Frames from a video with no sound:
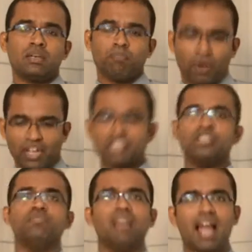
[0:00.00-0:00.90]

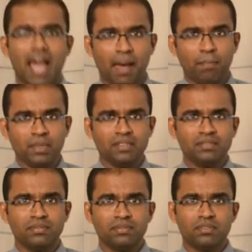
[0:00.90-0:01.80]
production will happen,
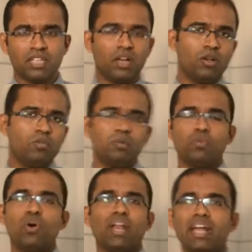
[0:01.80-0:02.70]
there will be
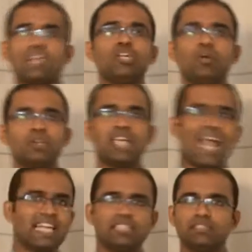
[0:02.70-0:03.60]
more economic
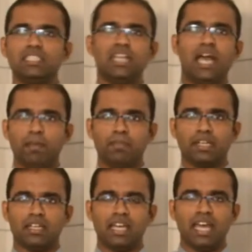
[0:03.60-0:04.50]
activity
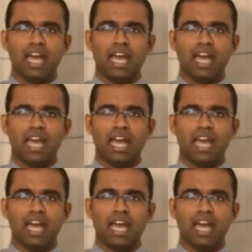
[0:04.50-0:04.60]
happening,